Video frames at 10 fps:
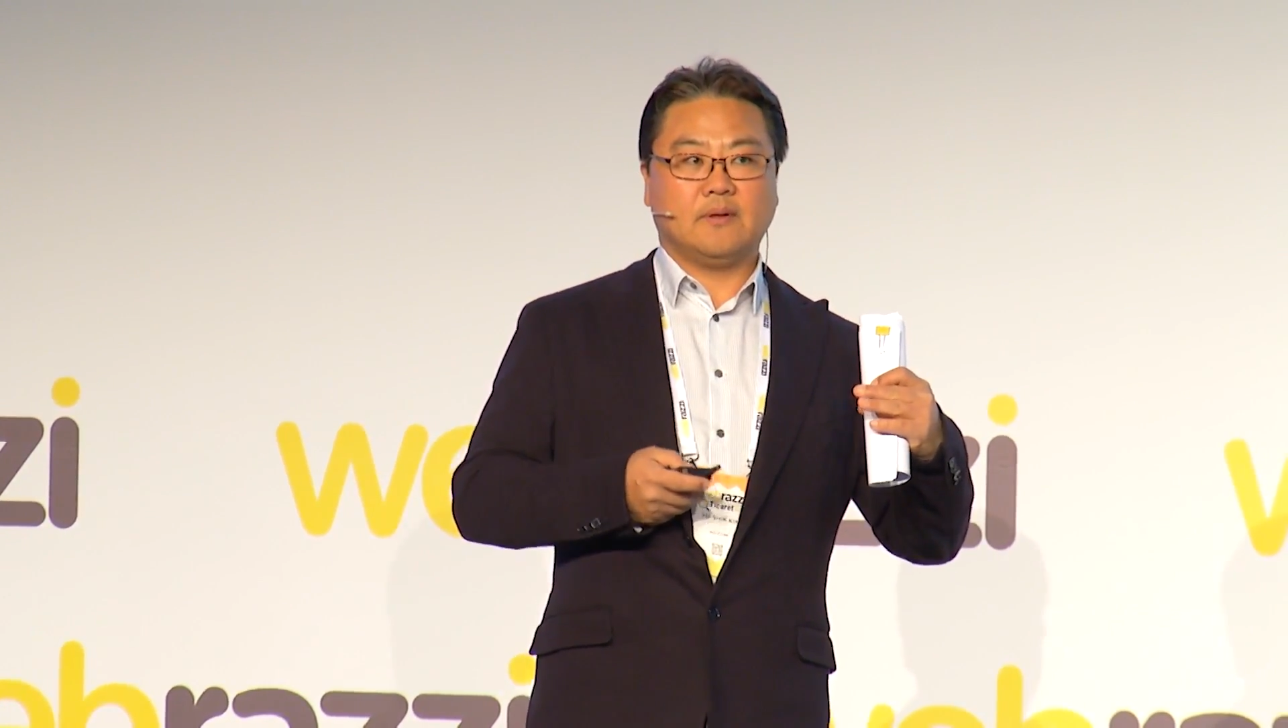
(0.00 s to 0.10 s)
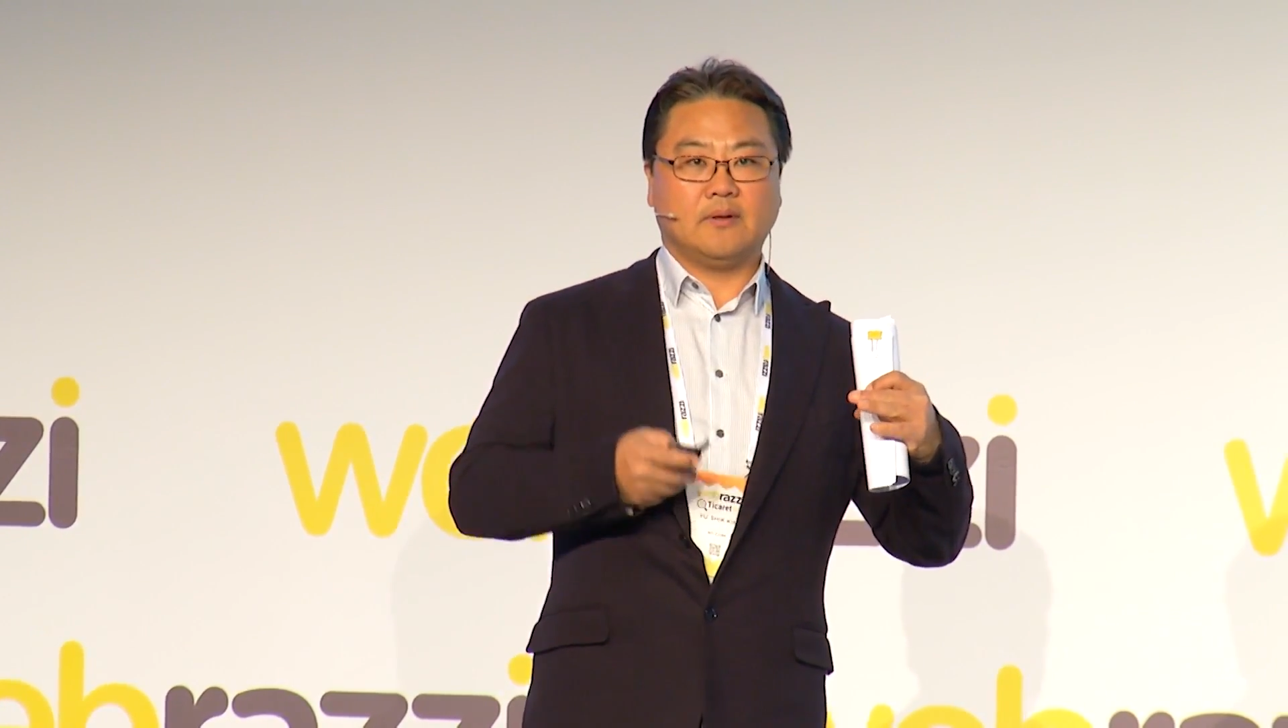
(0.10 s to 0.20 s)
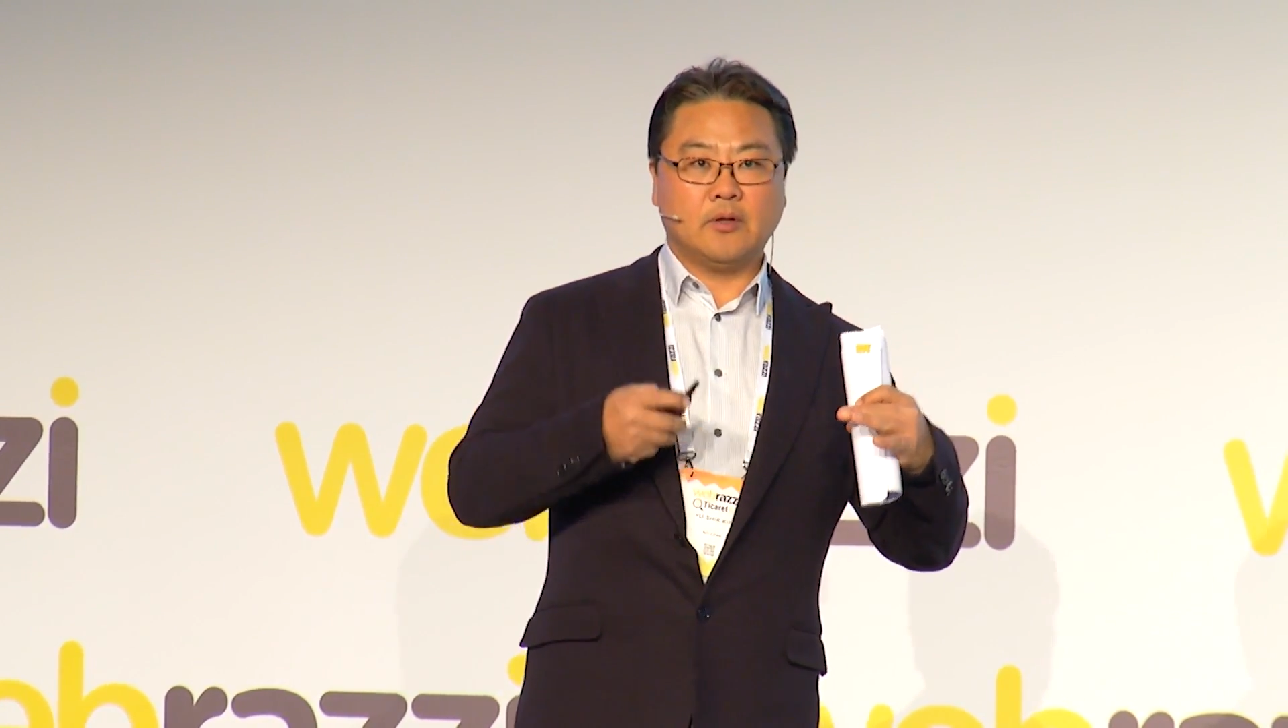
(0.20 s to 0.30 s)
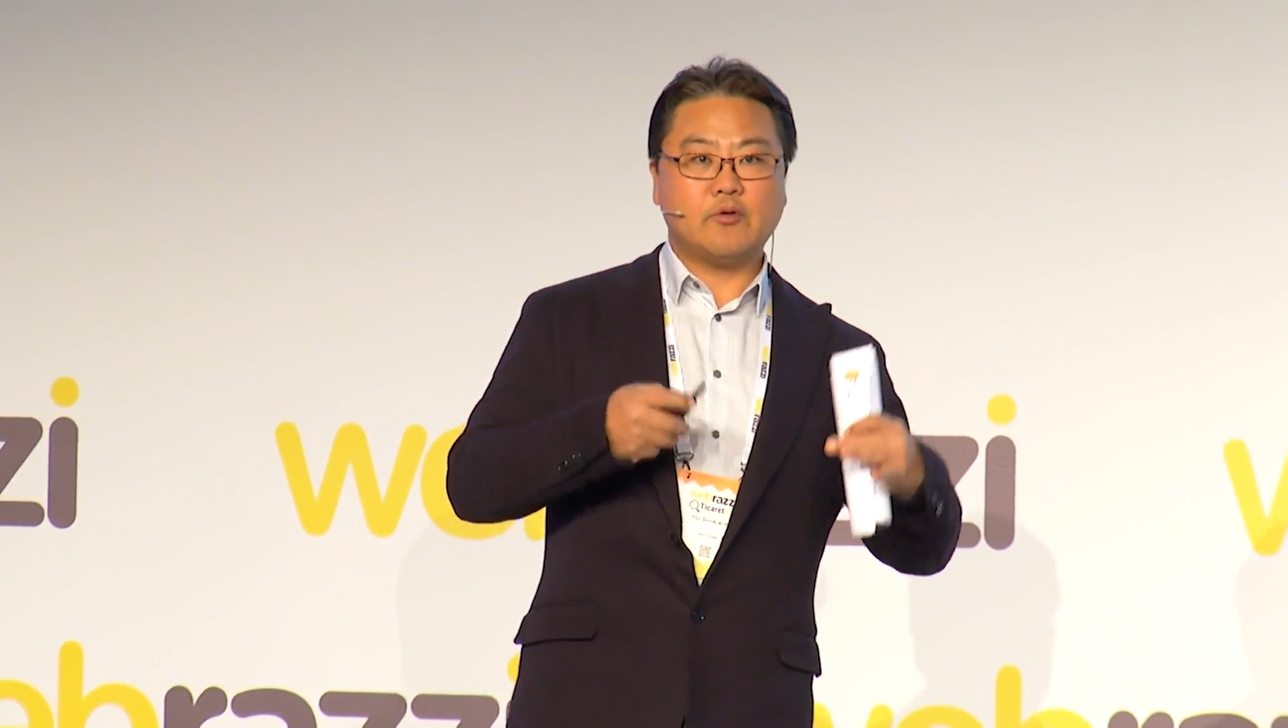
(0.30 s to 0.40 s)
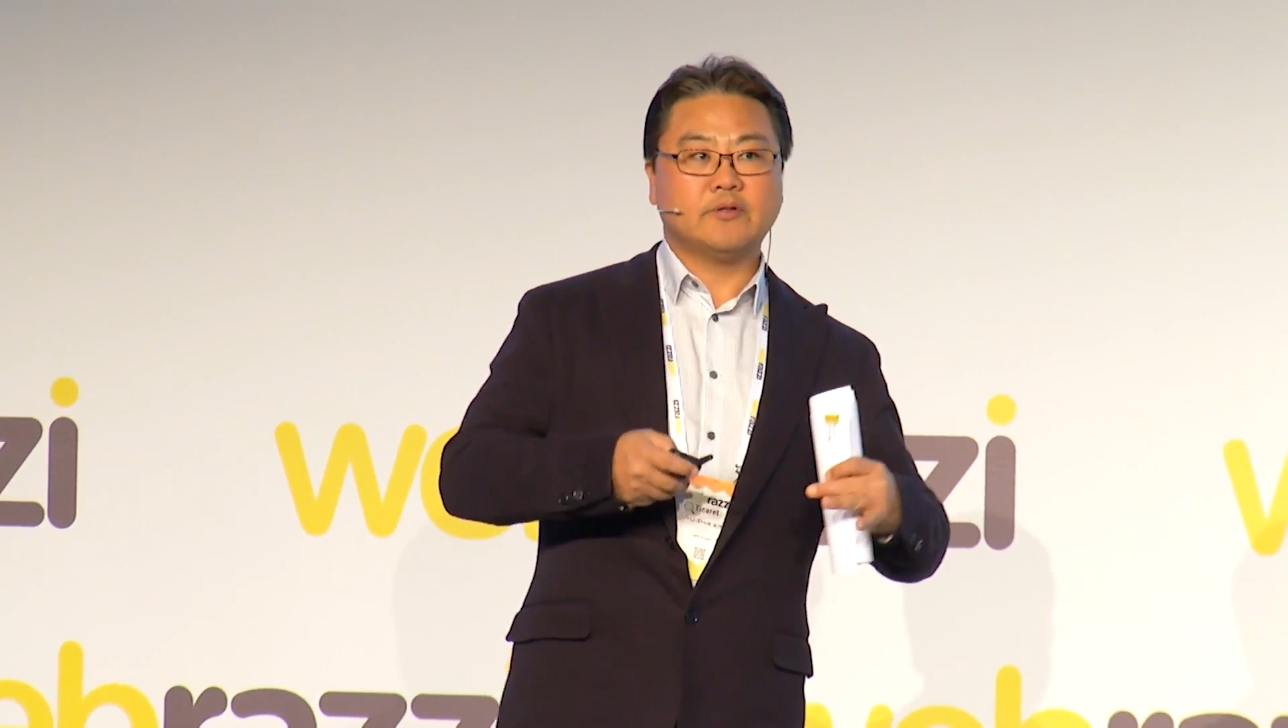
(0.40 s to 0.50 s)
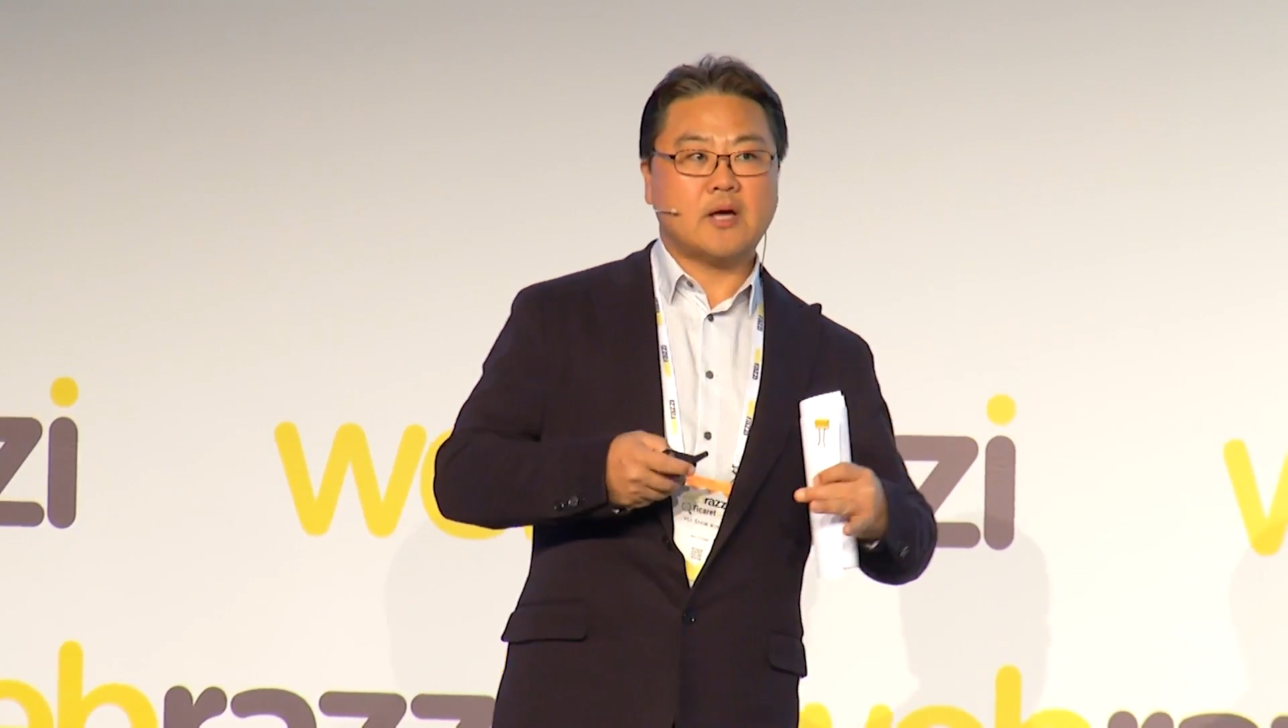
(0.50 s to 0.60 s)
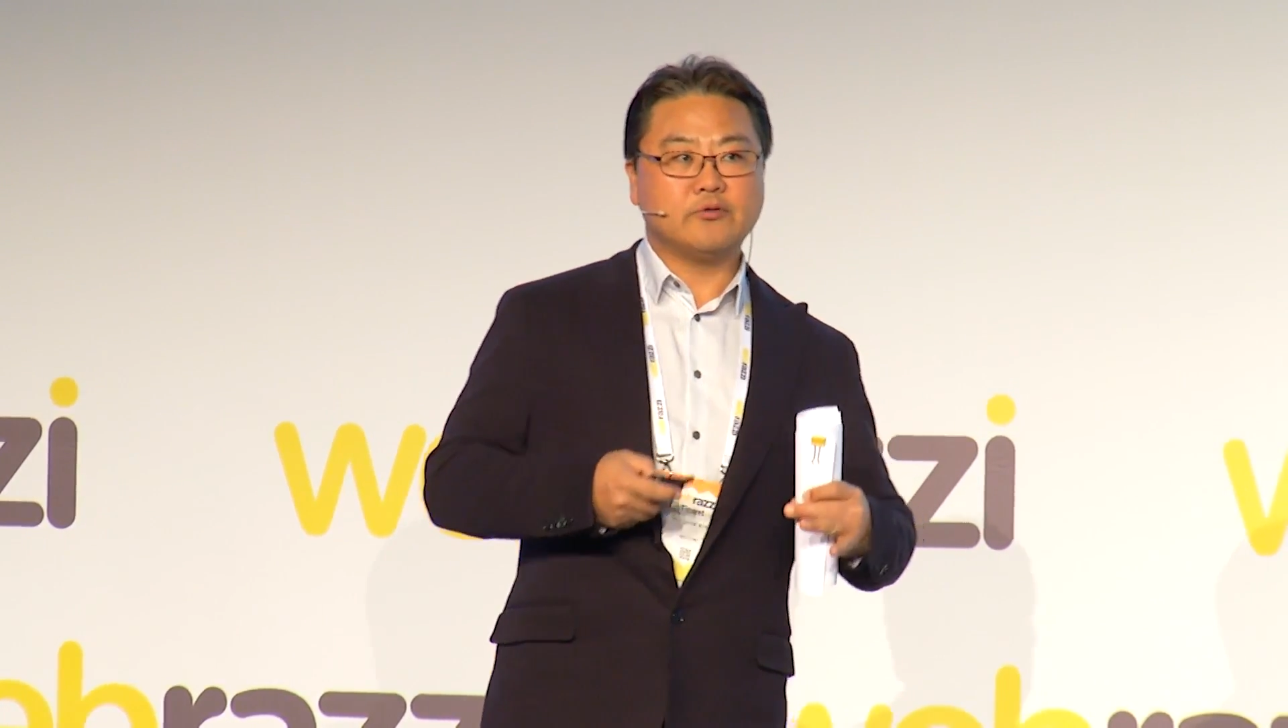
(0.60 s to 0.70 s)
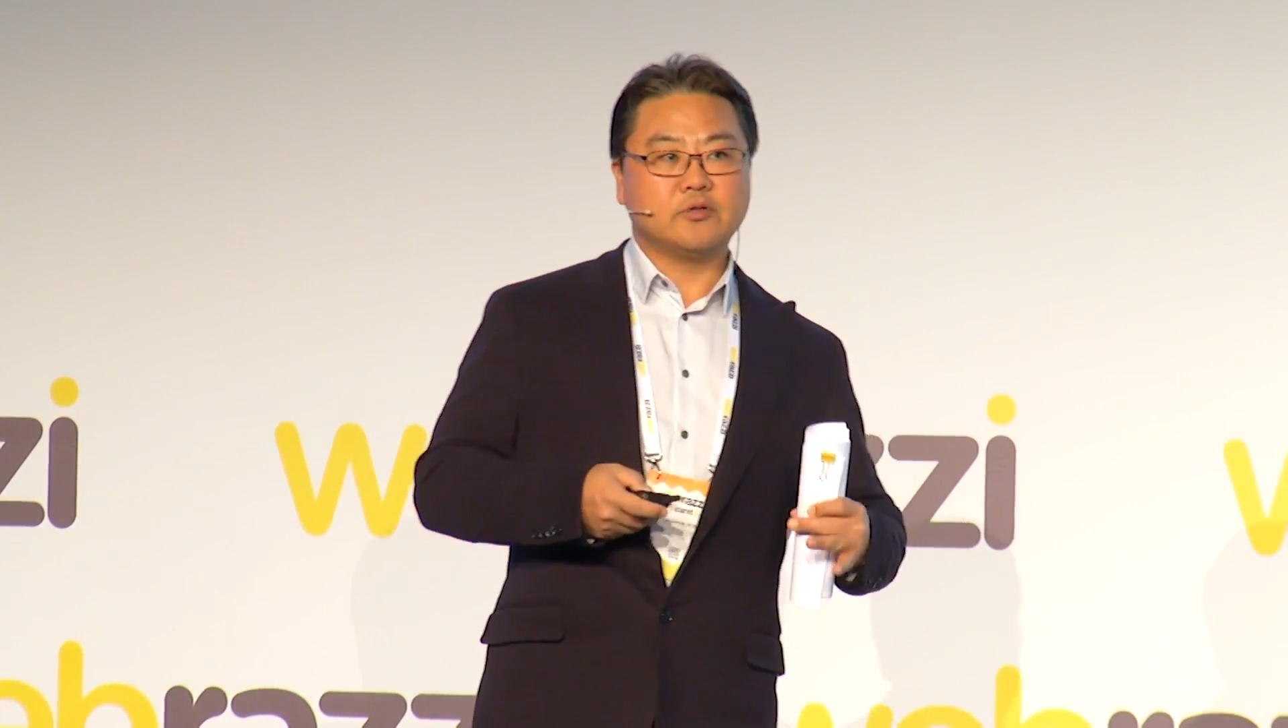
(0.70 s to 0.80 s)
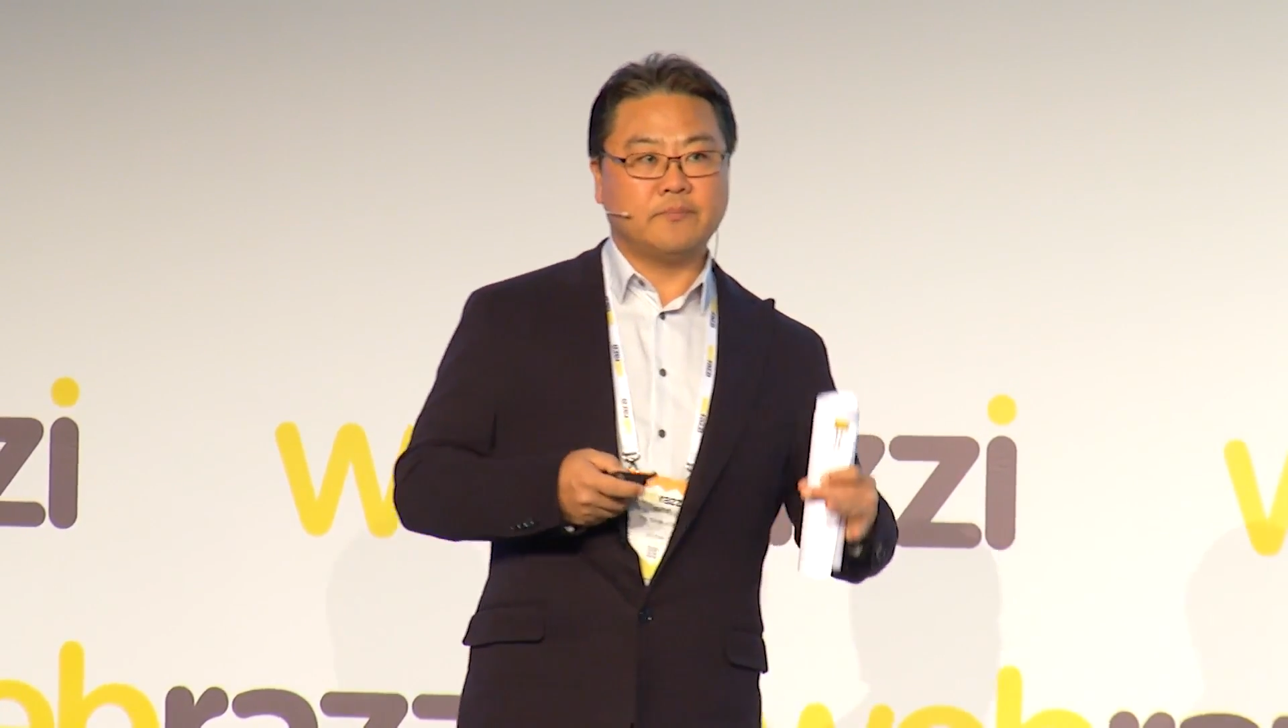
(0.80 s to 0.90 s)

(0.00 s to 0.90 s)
lower down